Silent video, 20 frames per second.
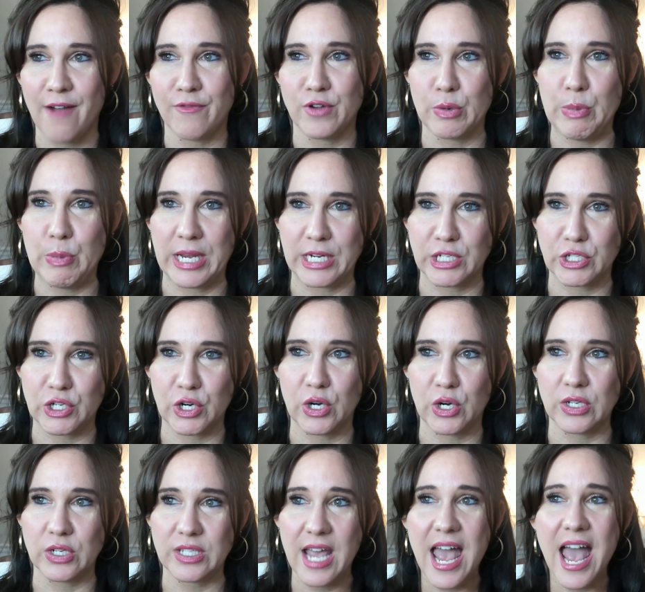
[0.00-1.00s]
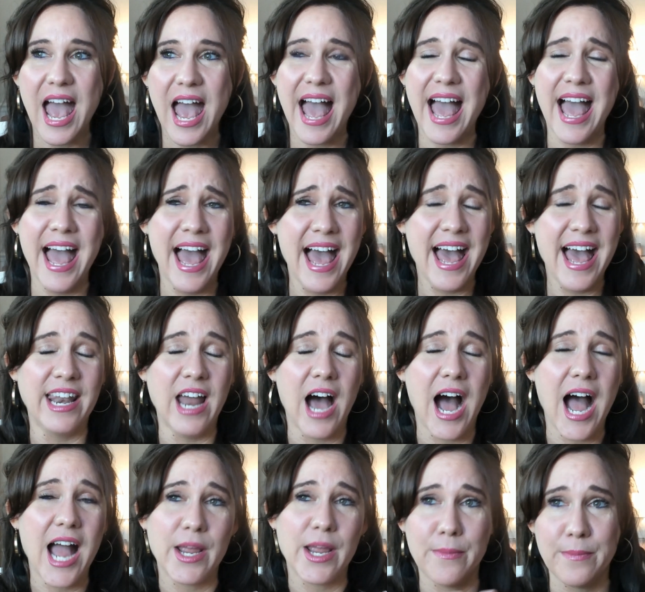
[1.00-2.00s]
after pictures, and
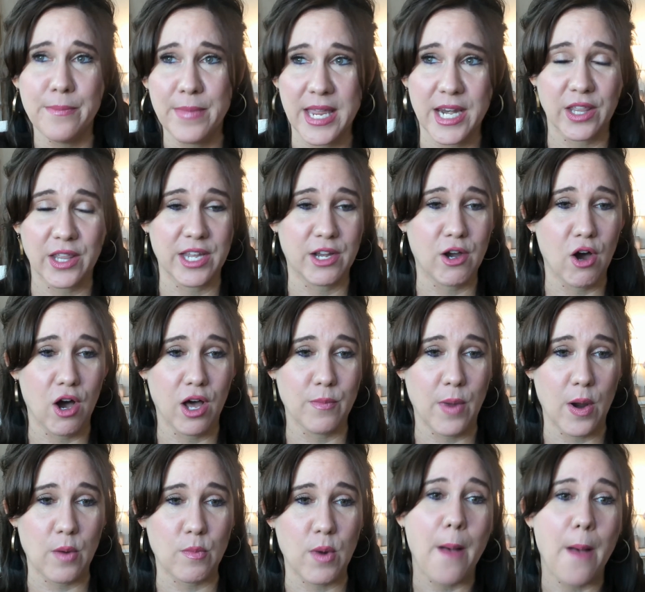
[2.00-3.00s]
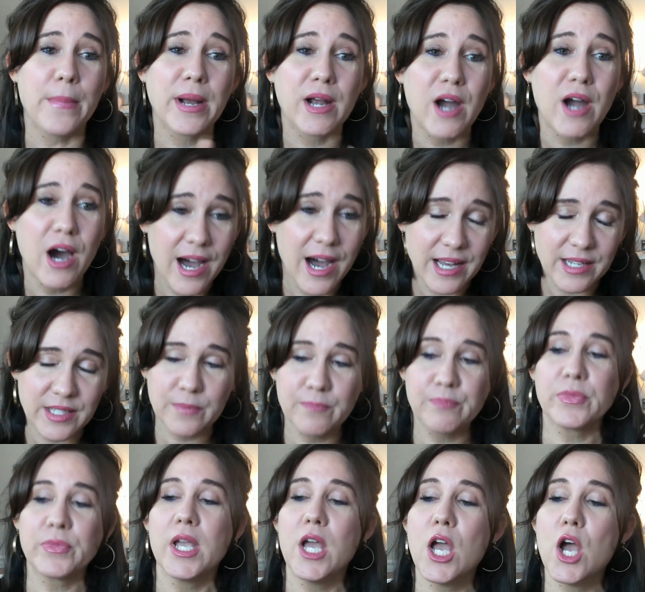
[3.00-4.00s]
I immediately called my rep because
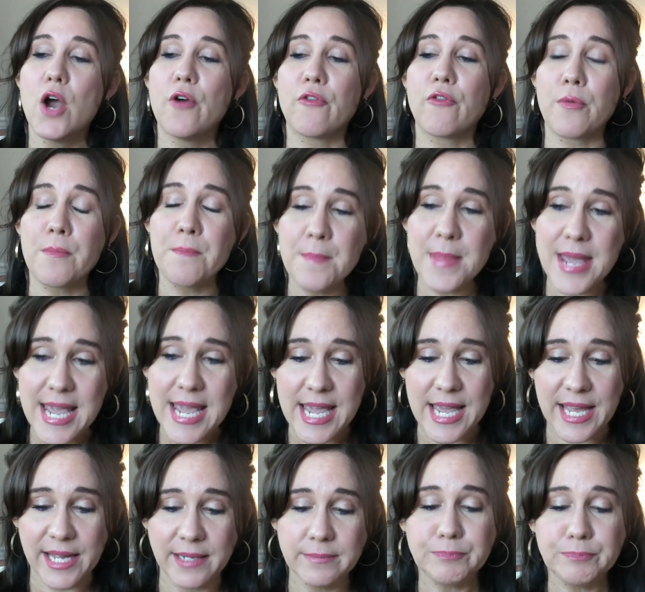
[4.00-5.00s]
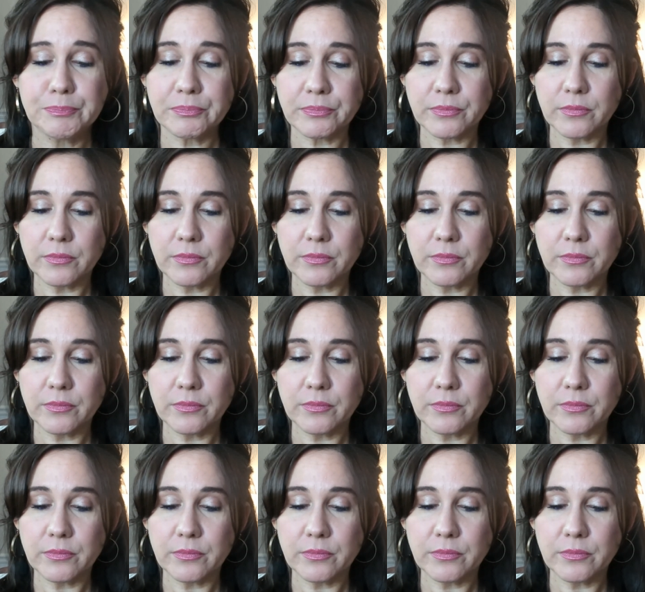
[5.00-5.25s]
for me,